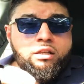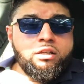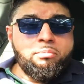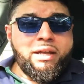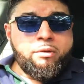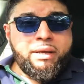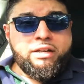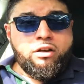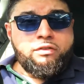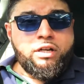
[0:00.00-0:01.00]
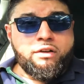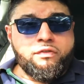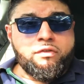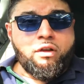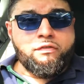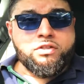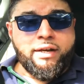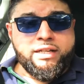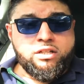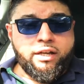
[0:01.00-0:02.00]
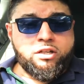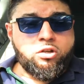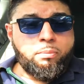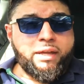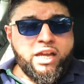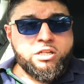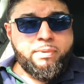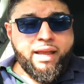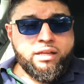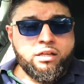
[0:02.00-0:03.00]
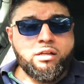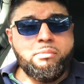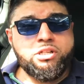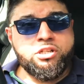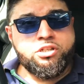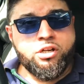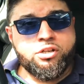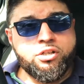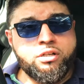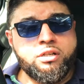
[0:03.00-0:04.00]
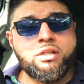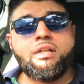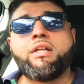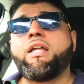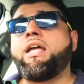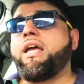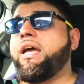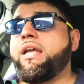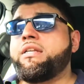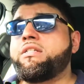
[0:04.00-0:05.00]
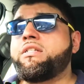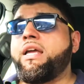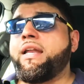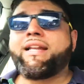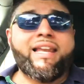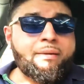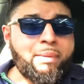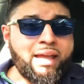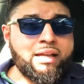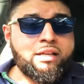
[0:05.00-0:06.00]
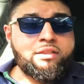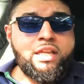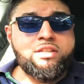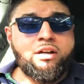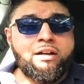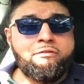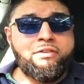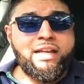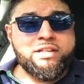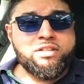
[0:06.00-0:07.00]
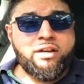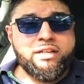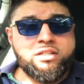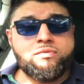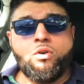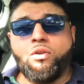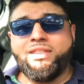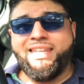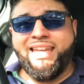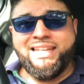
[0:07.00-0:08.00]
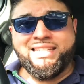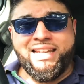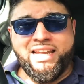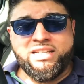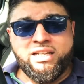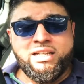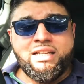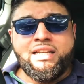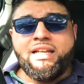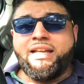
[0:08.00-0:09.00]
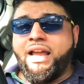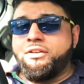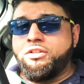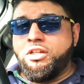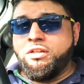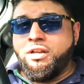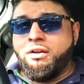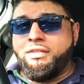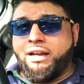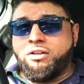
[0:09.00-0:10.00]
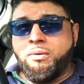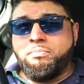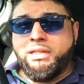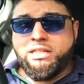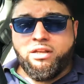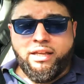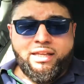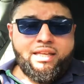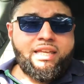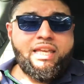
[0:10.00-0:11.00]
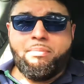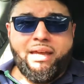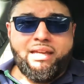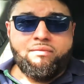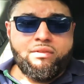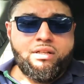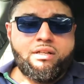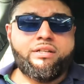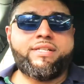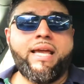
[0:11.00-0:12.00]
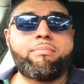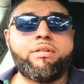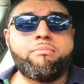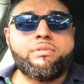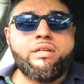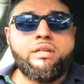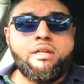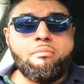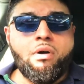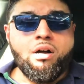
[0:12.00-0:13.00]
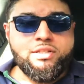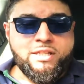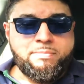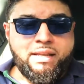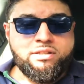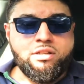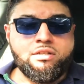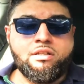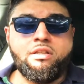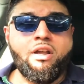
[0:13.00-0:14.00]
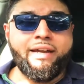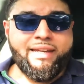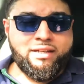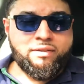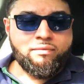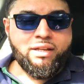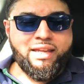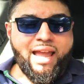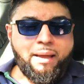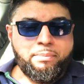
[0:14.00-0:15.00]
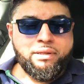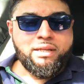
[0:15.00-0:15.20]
you may or may not have heard of sites like Top Cashback, Commission Junction, and ClickBank. These are affiliate sites on the internet. Now, do you know that companies like eBay, Debenhams, Marks & Spencer's, Nike, Gap,